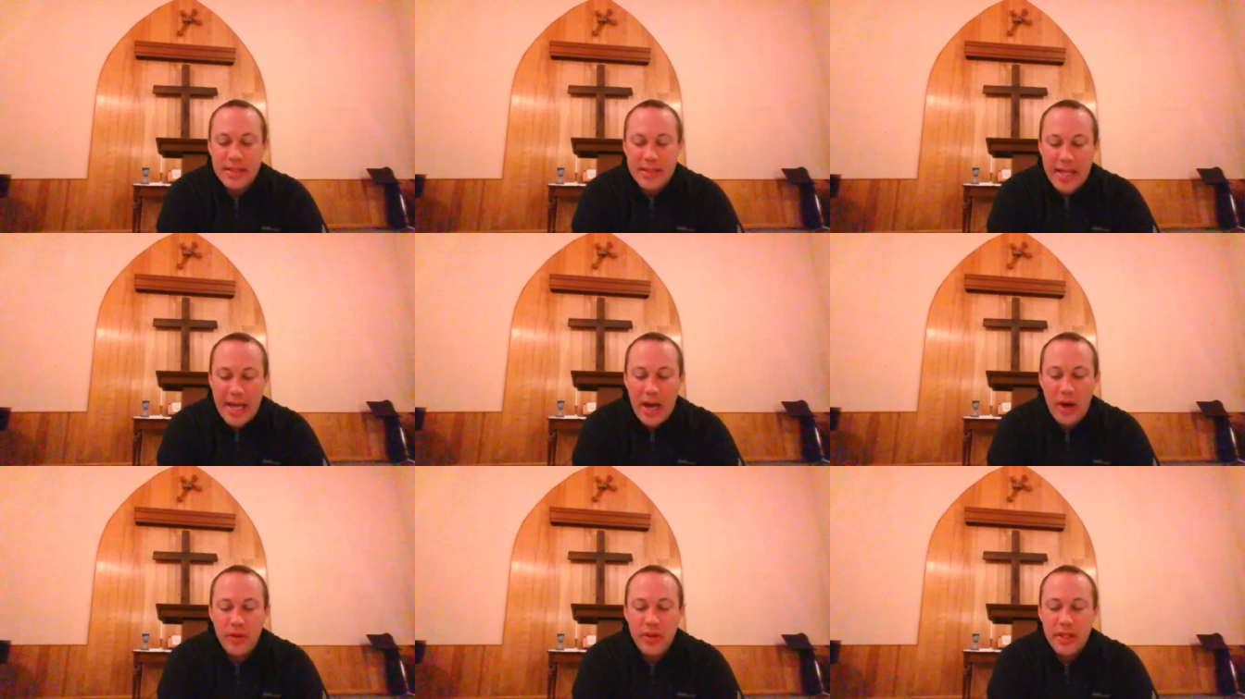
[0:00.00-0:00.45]

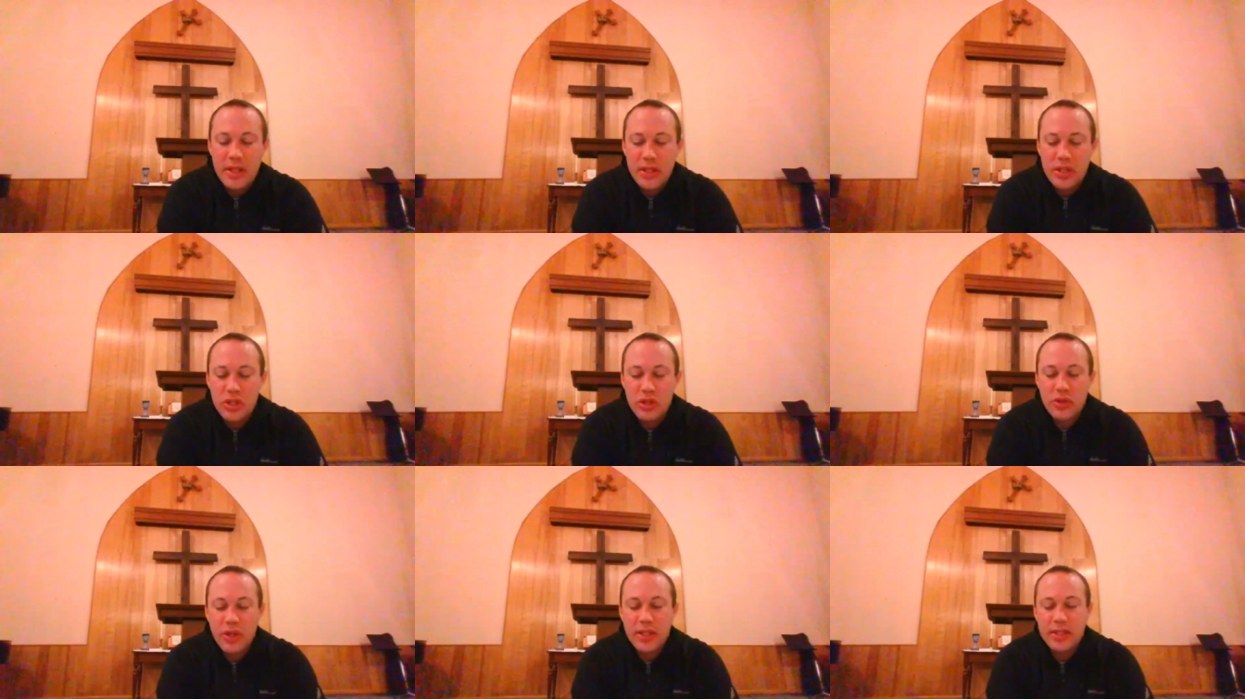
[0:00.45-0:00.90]
Now the
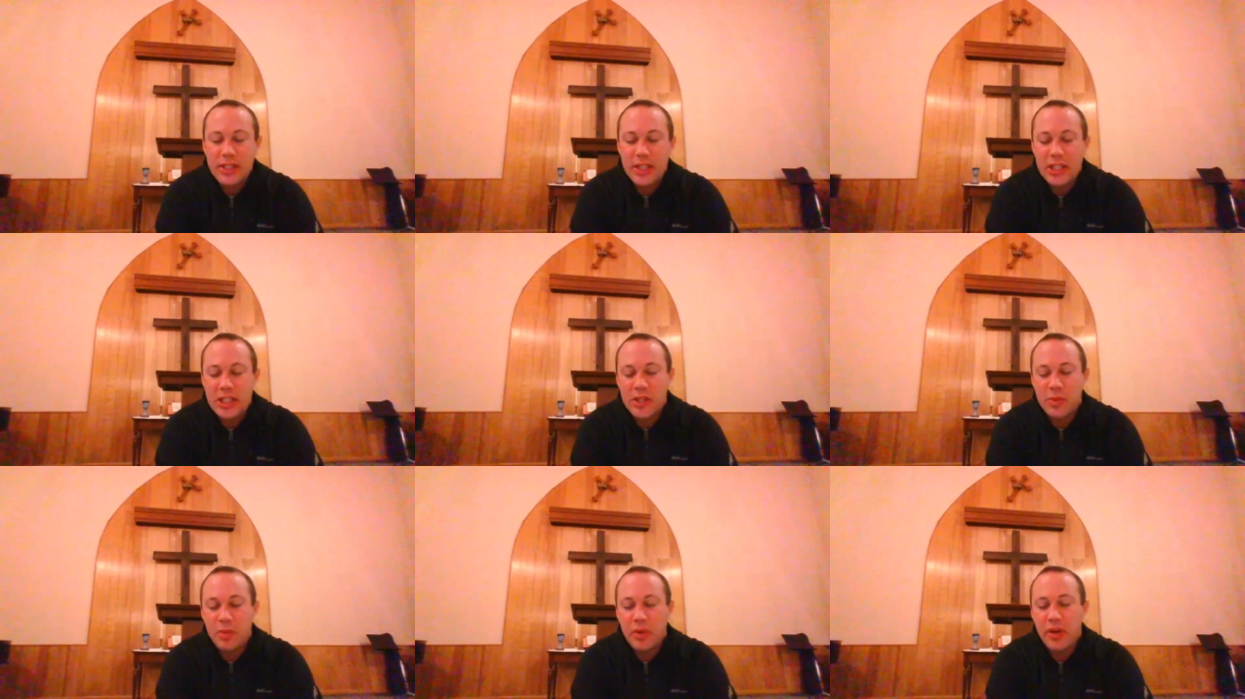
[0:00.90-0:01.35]

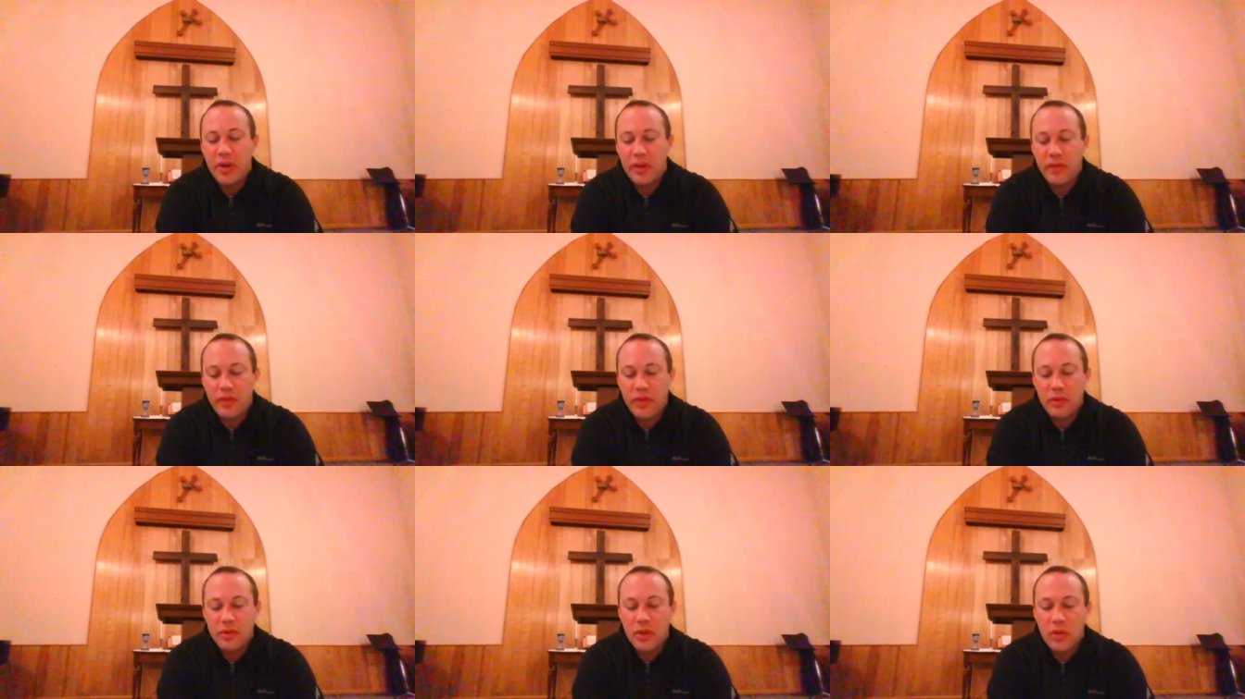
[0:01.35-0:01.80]
distressing
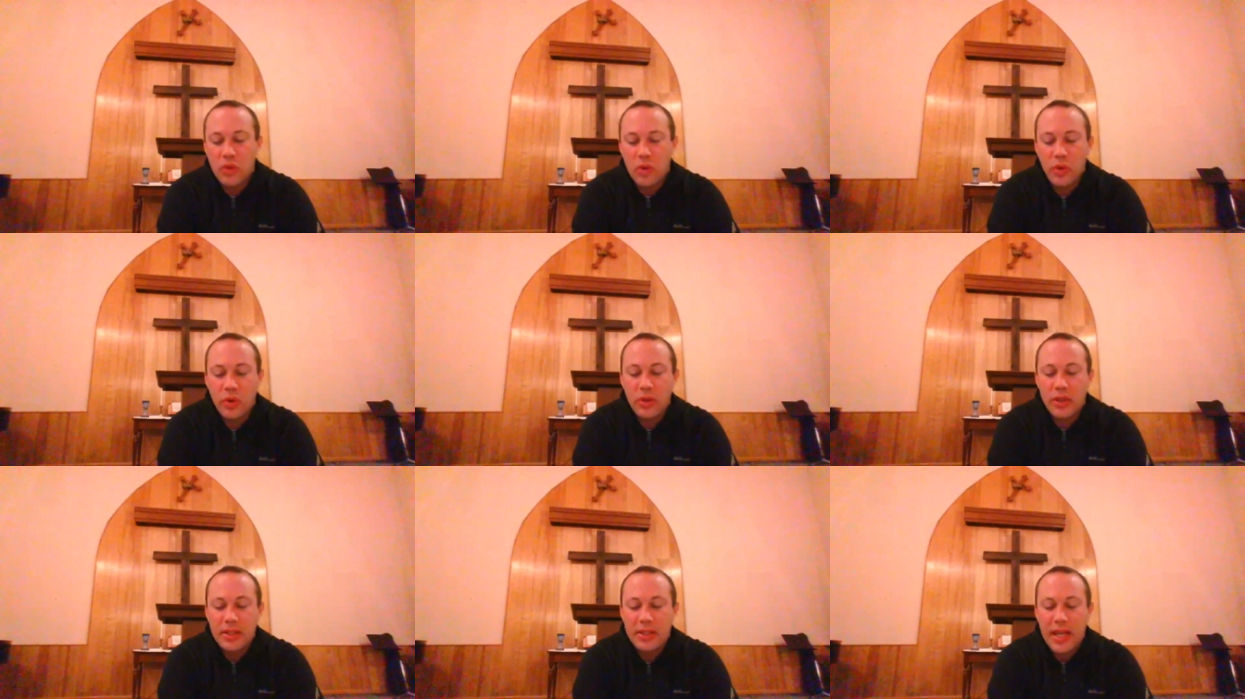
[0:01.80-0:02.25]
spirit from the
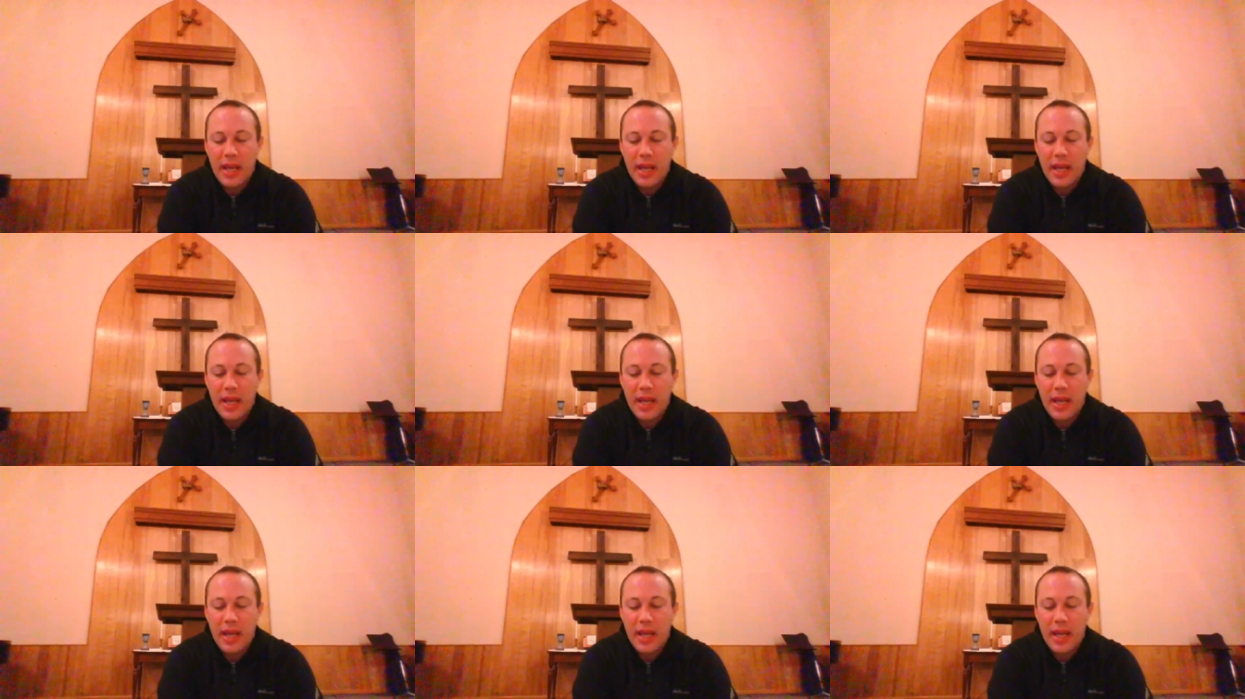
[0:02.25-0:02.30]
Lord